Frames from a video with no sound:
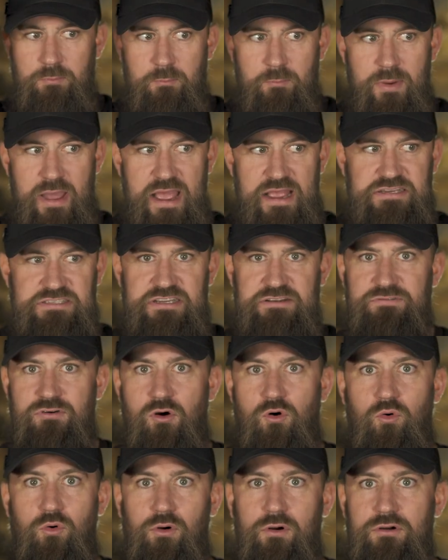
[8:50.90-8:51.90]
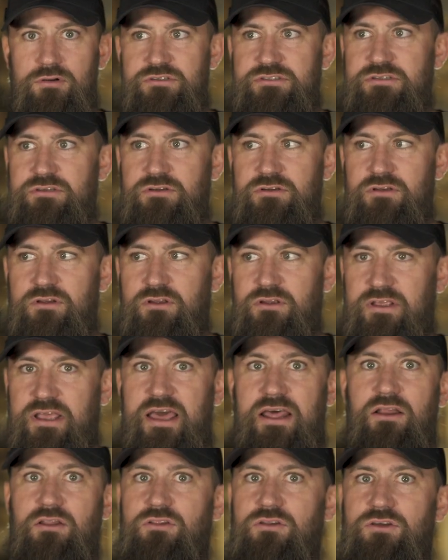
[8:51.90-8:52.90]
massive horns
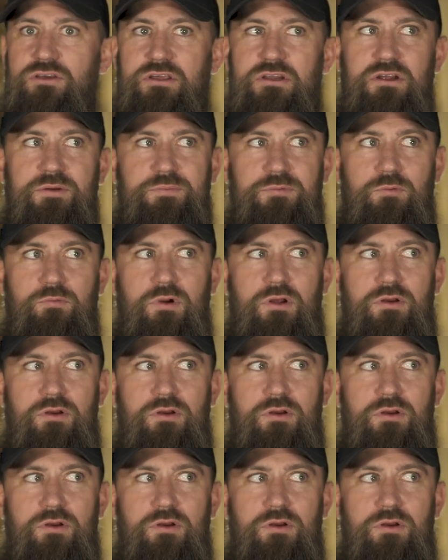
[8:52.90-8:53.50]
kind of looking up the